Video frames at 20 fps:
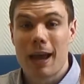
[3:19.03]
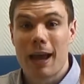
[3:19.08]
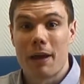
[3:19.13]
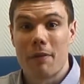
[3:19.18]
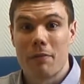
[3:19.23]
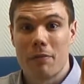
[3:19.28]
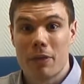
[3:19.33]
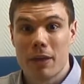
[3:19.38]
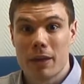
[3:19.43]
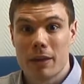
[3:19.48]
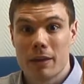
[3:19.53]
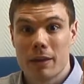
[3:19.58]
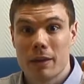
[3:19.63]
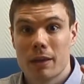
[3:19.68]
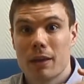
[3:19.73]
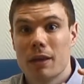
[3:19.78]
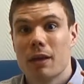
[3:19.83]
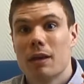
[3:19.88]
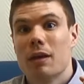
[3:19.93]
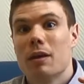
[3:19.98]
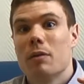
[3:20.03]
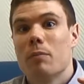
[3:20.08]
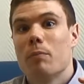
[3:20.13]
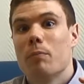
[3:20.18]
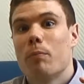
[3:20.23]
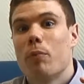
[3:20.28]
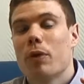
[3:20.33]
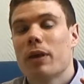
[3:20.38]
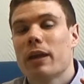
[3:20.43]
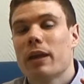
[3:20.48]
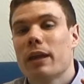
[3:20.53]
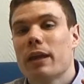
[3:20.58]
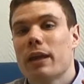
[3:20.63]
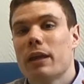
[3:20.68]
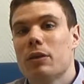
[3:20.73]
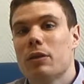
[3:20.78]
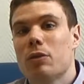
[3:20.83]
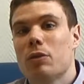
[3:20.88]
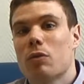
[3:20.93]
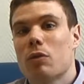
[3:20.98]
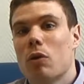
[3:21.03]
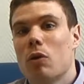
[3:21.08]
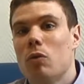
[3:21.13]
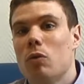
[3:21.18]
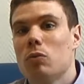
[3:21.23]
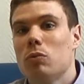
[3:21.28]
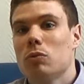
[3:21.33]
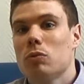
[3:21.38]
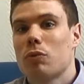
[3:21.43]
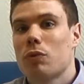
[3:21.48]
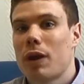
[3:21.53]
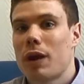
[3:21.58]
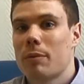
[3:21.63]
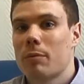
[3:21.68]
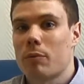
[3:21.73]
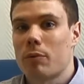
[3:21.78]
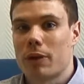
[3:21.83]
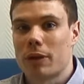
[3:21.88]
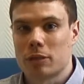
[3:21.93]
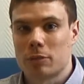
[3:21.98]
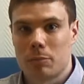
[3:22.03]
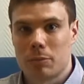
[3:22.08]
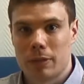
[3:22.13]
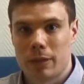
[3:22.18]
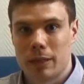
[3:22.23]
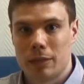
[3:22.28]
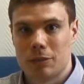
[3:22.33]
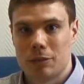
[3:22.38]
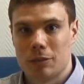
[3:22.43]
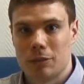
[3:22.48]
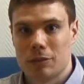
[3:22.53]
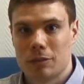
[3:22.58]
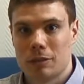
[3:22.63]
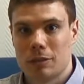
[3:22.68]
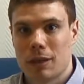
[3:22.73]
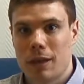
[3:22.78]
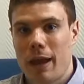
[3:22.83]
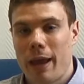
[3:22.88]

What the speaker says: and then bringing in your own grammar explanations